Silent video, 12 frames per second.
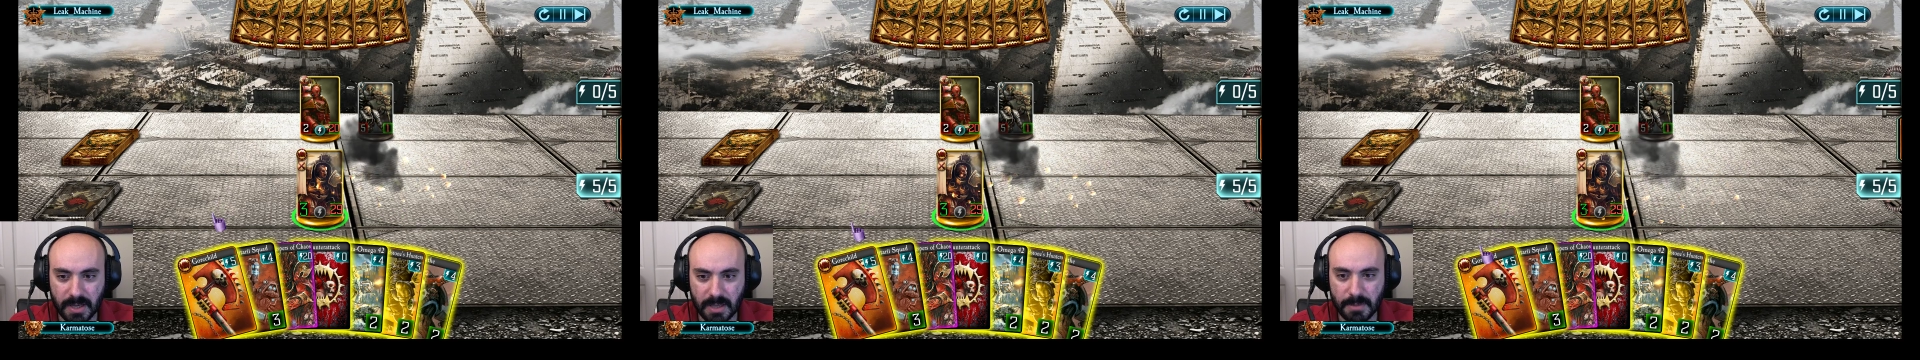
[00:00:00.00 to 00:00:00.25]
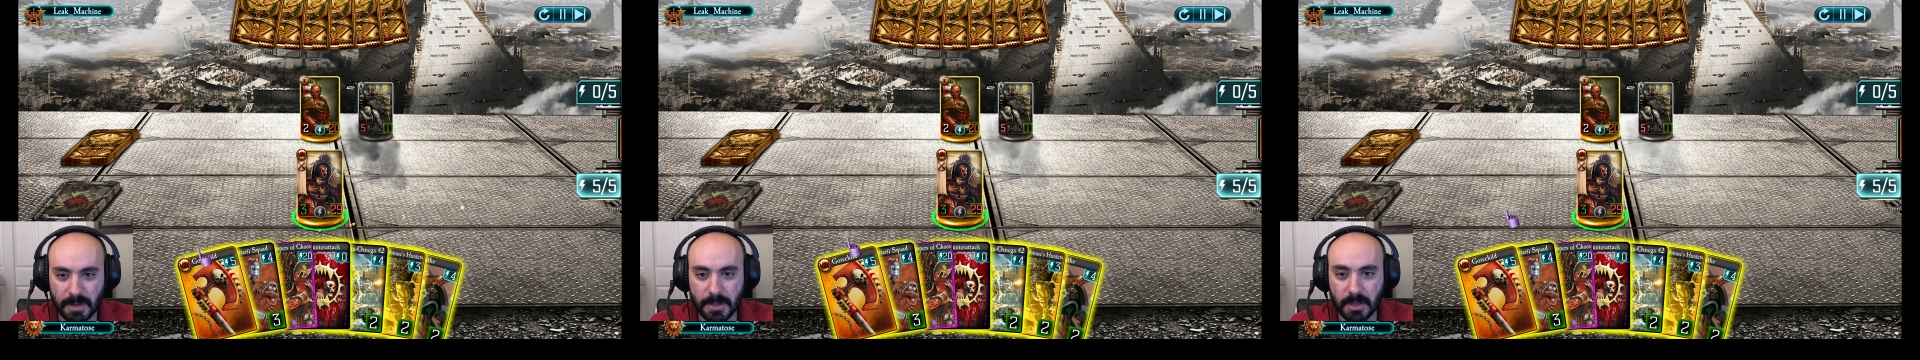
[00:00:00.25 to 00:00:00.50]

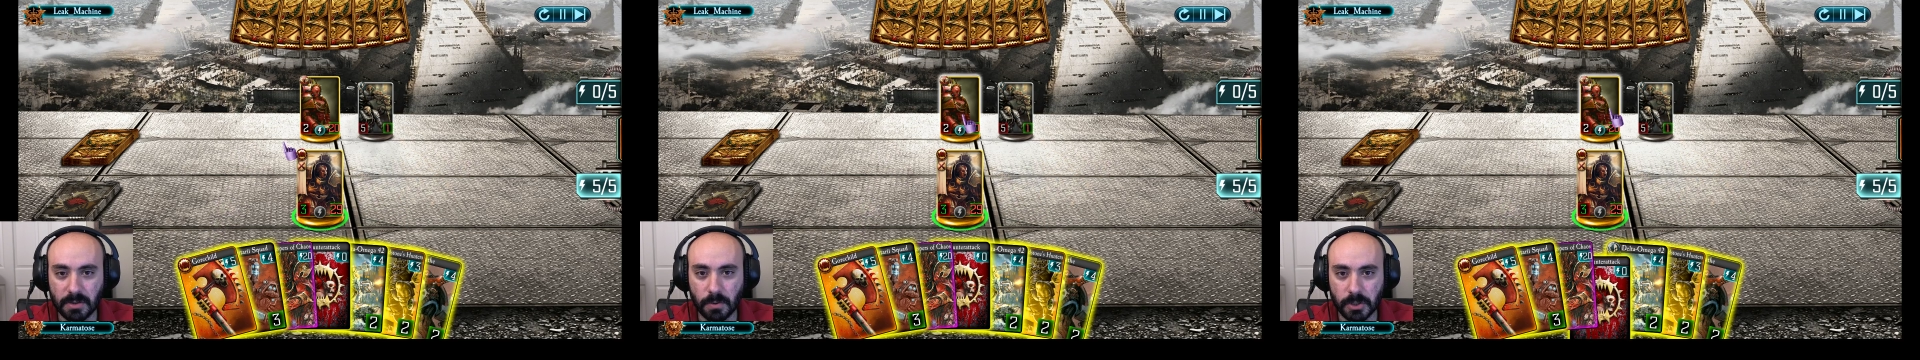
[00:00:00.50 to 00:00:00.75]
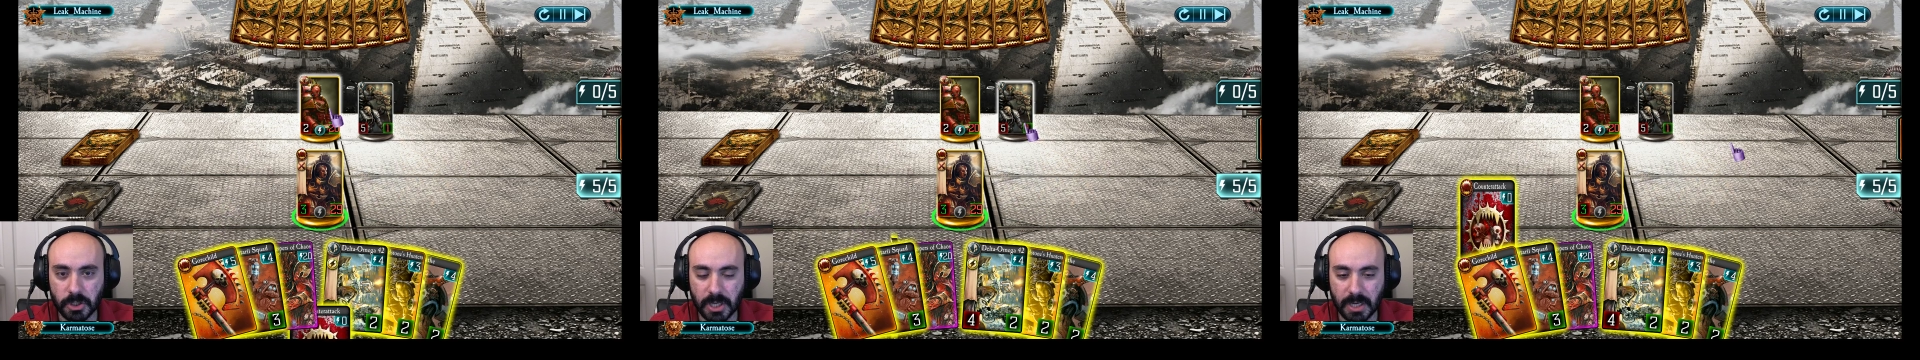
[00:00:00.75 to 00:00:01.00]
and maybe a
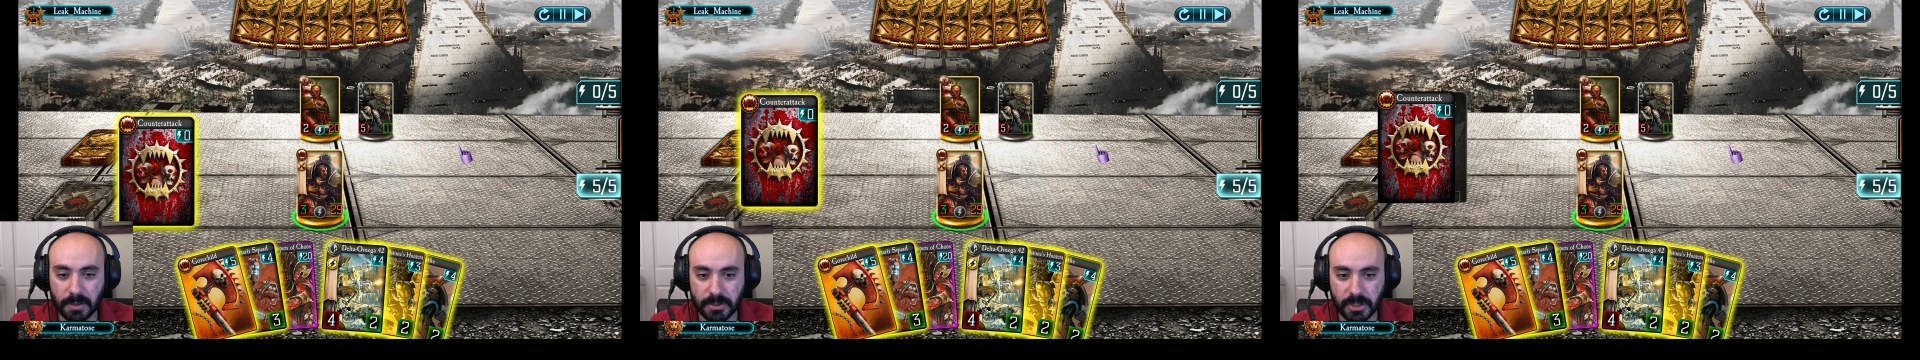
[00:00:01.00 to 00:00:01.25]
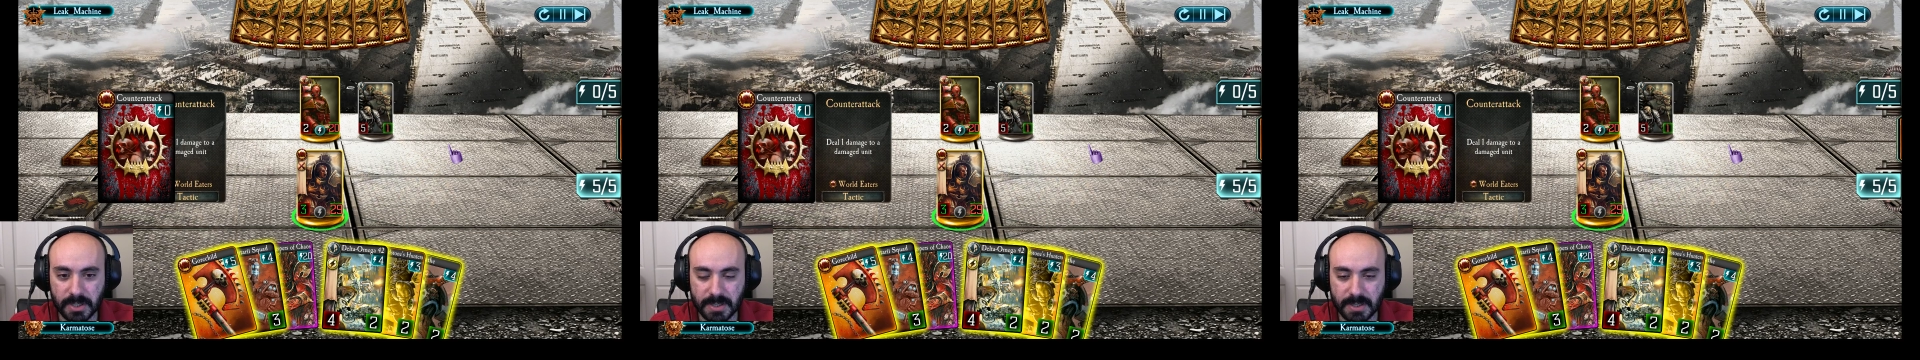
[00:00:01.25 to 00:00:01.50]
Gore Child
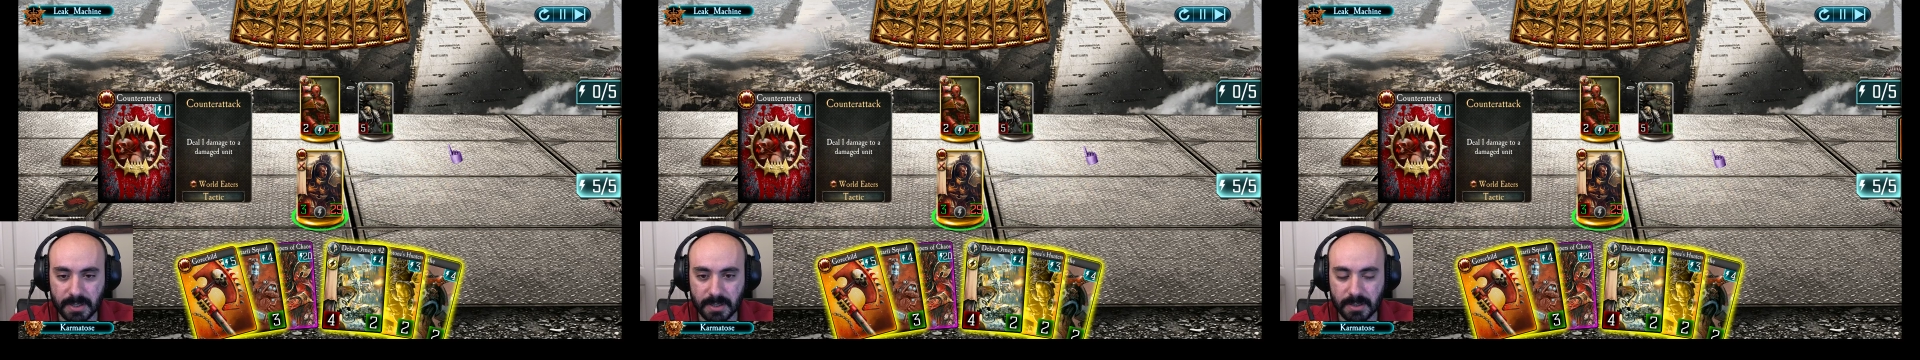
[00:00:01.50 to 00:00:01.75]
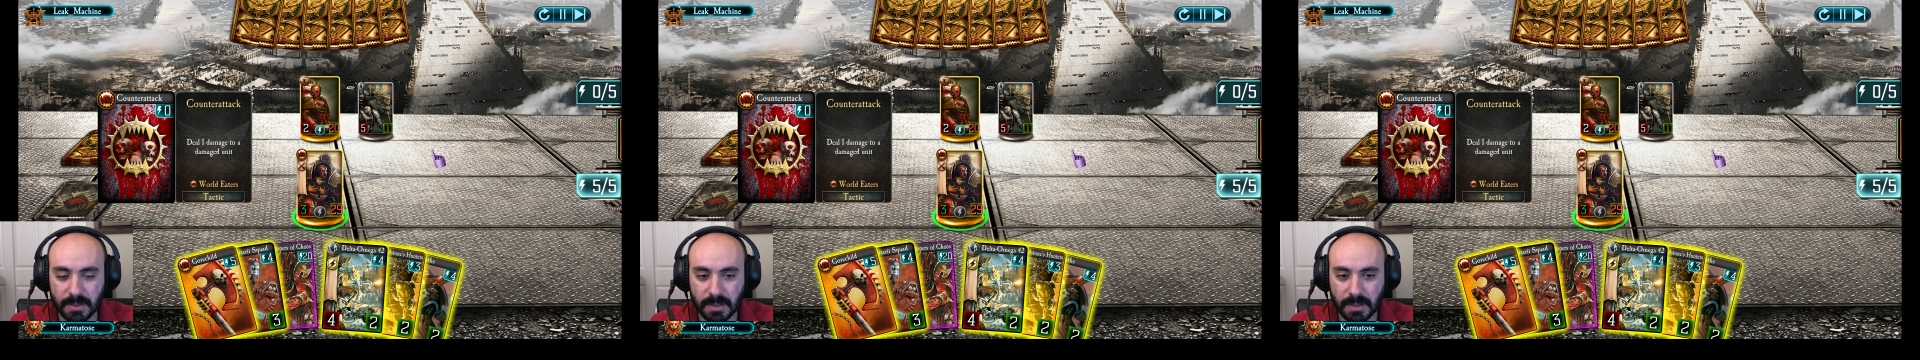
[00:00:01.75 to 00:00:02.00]
just to...